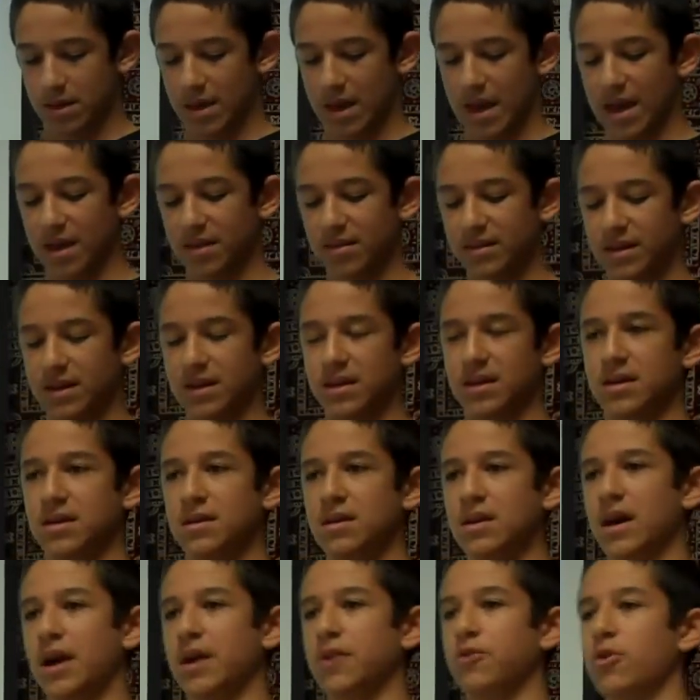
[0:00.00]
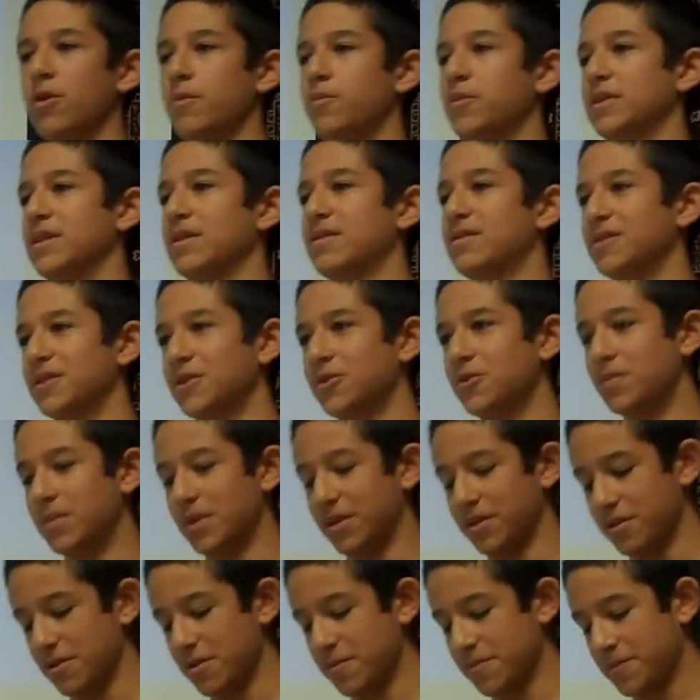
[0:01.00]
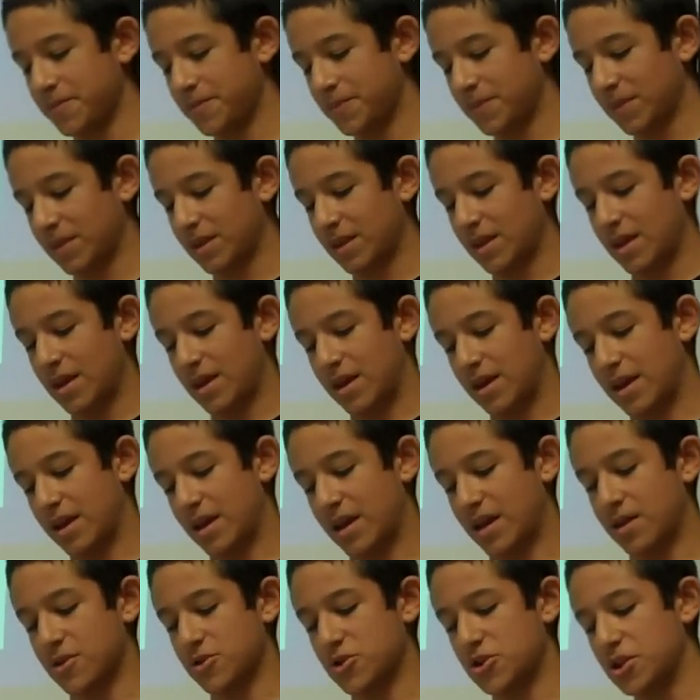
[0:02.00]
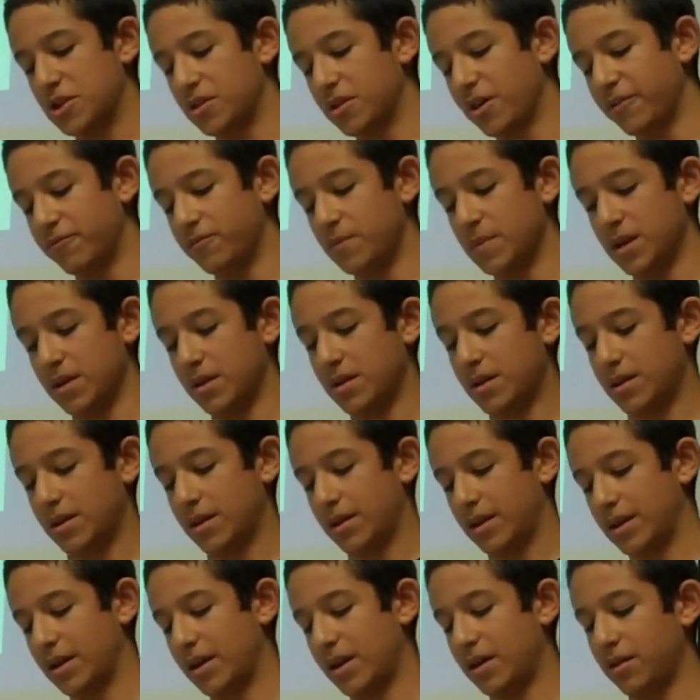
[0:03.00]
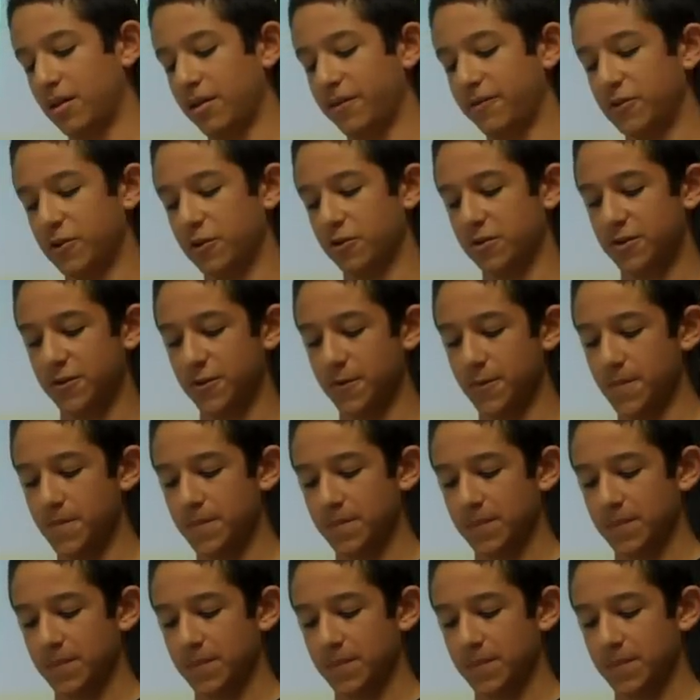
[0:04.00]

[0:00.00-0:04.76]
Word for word: as a kid, I grew up with a single mother, and she loved me, and I loved her too.